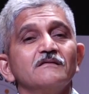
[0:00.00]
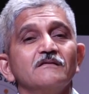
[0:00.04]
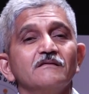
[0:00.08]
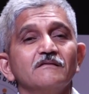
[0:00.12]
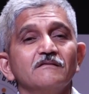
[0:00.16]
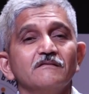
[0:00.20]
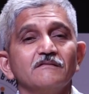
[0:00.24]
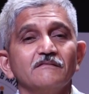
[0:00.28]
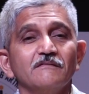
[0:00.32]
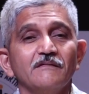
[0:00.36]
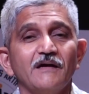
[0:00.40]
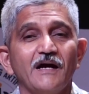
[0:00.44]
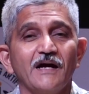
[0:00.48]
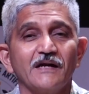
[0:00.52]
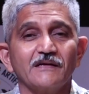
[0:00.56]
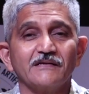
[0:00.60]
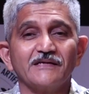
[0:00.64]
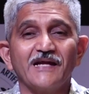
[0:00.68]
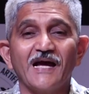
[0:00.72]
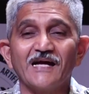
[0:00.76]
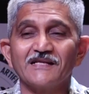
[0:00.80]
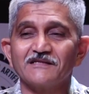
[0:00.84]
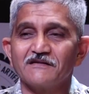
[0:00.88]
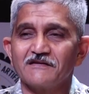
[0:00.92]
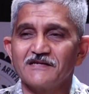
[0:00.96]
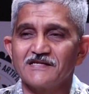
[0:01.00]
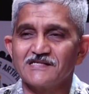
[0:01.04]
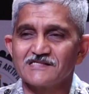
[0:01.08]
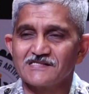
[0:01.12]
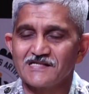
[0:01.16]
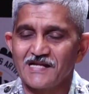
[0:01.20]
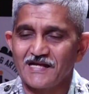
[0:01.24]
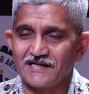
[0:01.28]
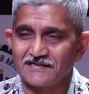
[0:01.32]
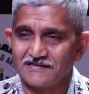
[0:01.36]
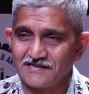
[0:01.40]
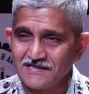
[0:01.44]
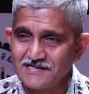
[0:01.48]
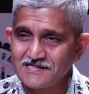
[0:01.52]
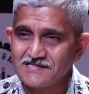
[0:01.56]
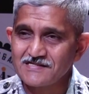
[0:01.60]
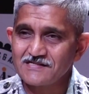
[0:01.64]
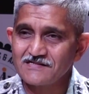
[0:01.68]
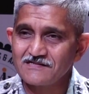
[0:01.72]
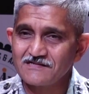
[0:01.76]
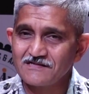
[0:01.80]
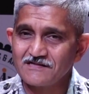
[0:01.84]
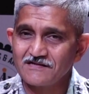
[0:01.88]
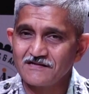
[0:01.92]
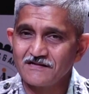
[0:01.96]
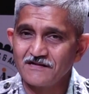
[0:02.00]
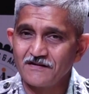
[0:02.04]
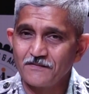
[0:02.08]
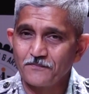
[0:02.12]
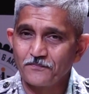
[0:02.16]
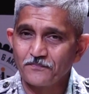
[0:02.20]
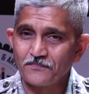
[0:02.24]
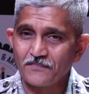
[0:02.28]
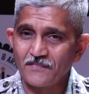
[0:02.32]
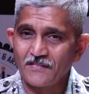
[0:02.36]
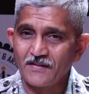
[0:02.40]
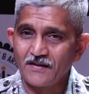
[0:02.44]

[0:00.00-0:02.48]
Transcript: at gatherings like this,